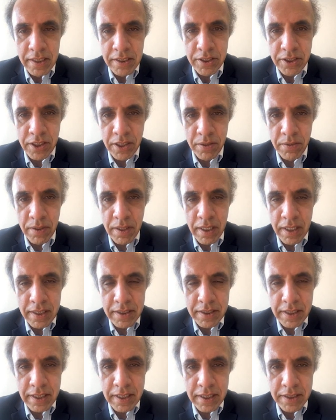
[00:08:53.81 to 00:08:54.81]
So
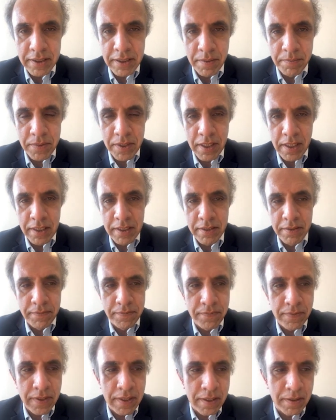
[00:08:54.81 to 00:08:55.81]
ideally, some kind
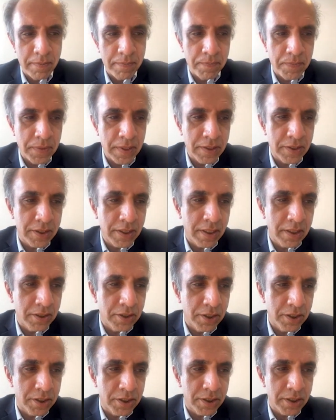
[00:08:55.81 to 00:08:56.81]
of a
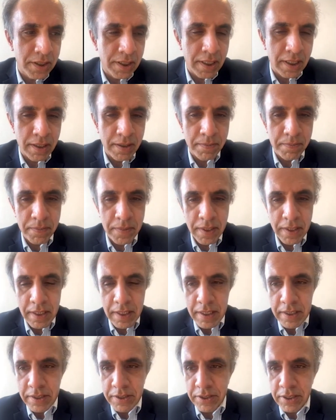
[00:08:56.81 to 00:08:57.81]
synergist
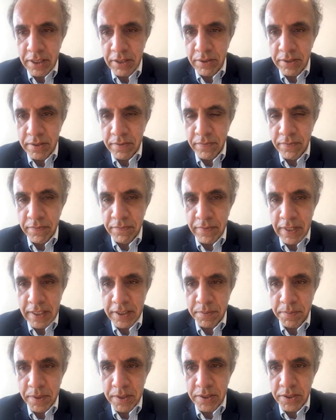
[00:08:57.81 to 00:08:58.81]
series of
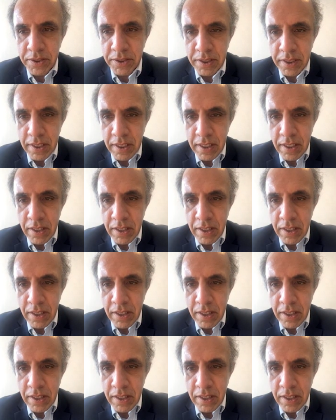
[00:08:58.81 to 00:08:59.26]
investments,